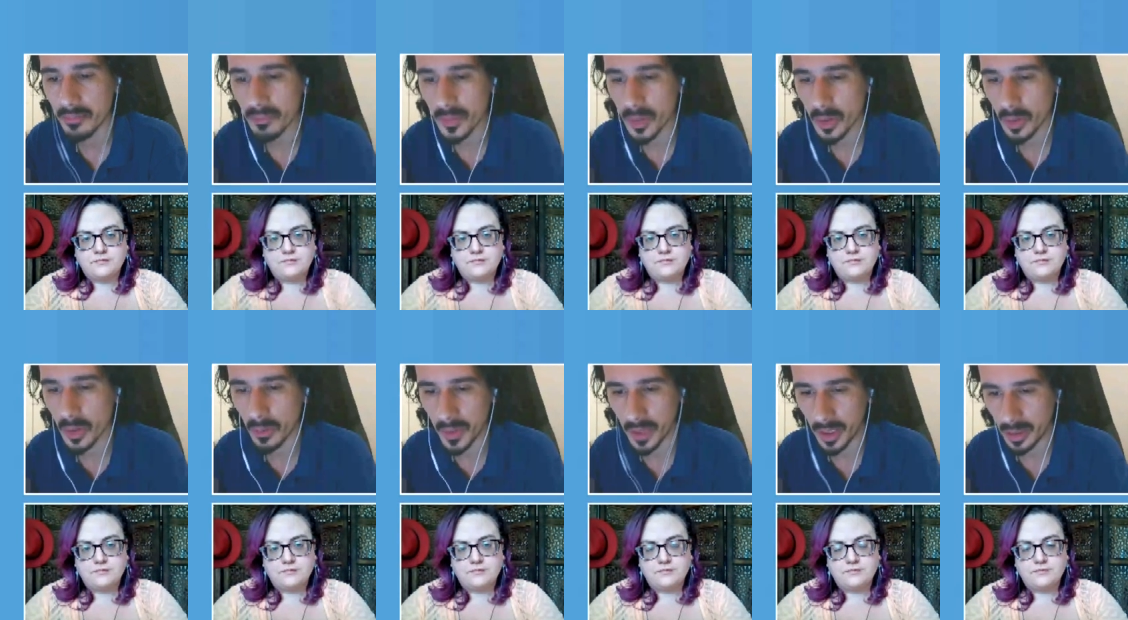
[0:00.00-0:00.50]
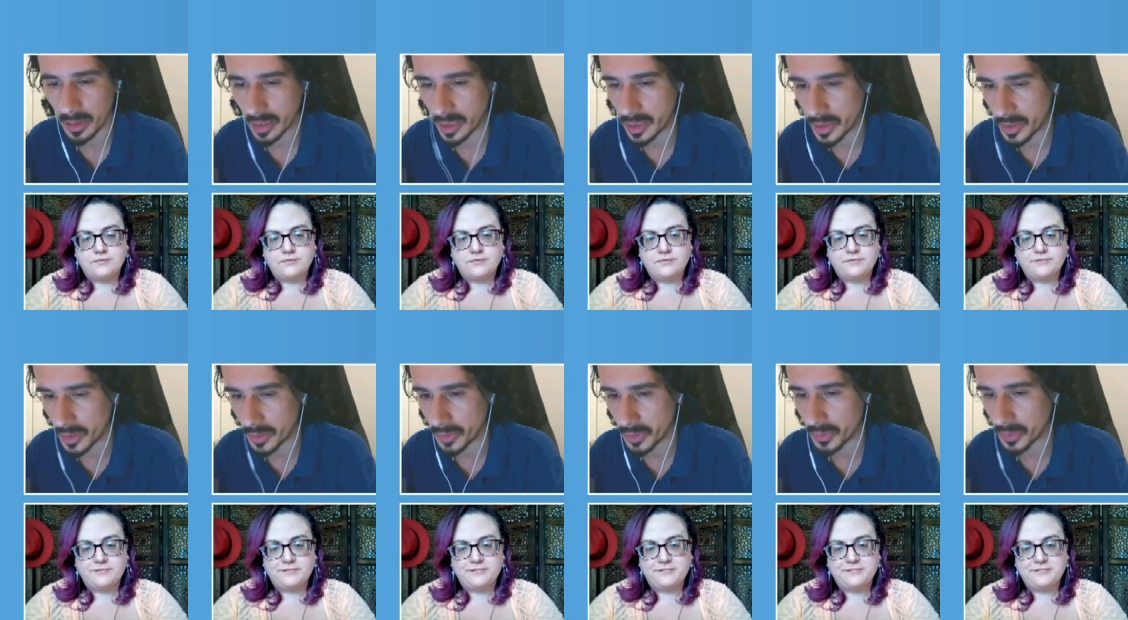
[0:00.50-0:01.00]
Speaker 1: So, we
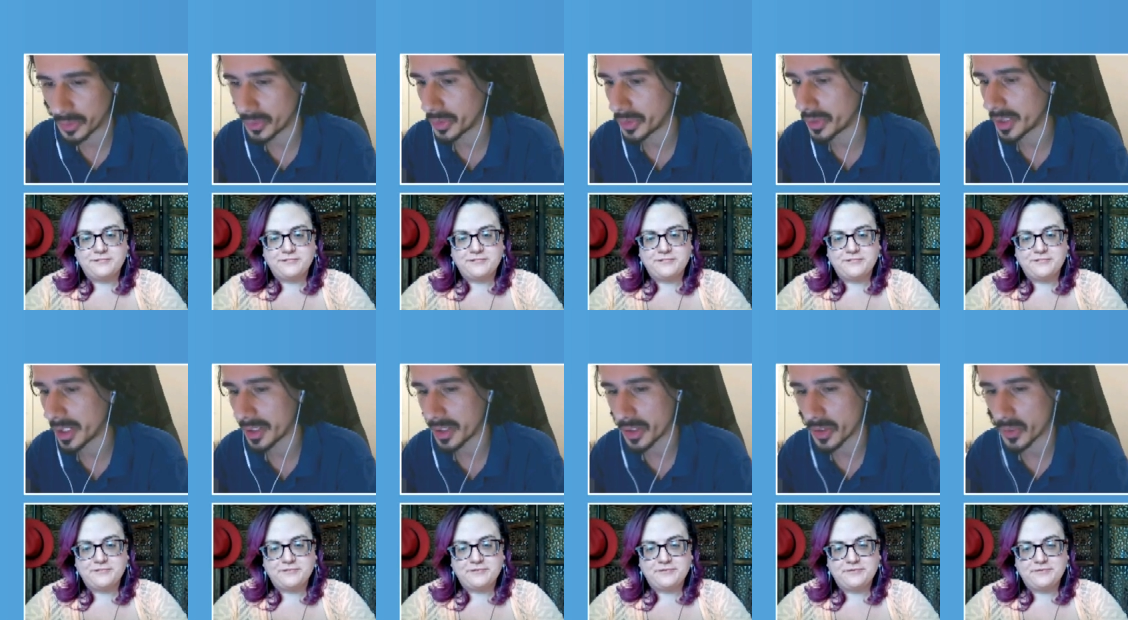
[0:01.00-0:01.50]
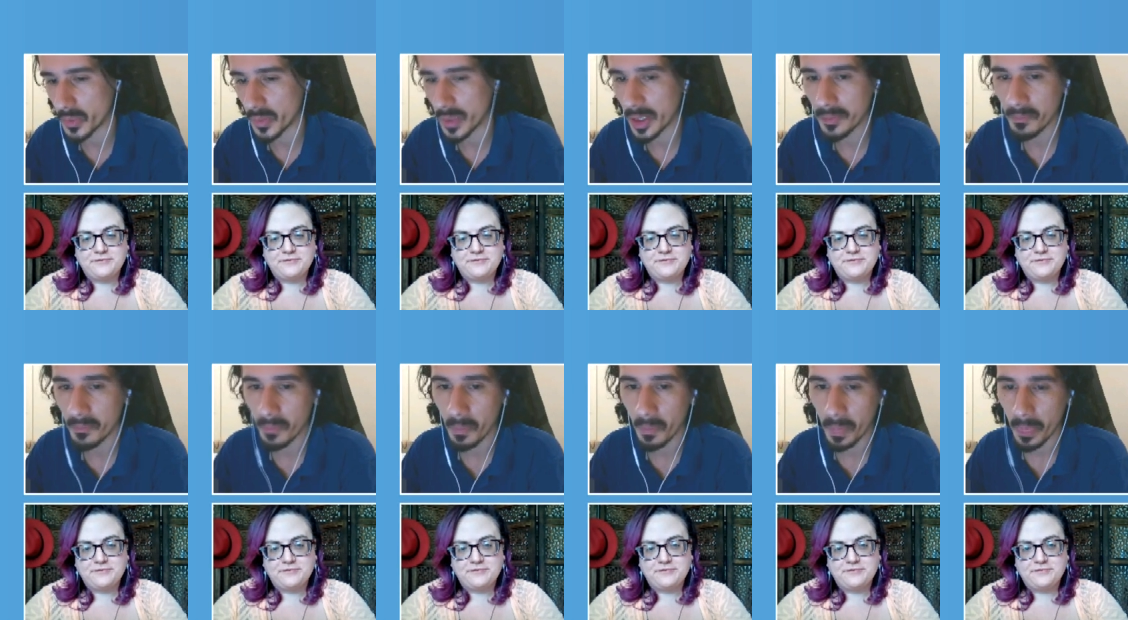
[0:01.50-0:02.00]
encourage you to do that as well.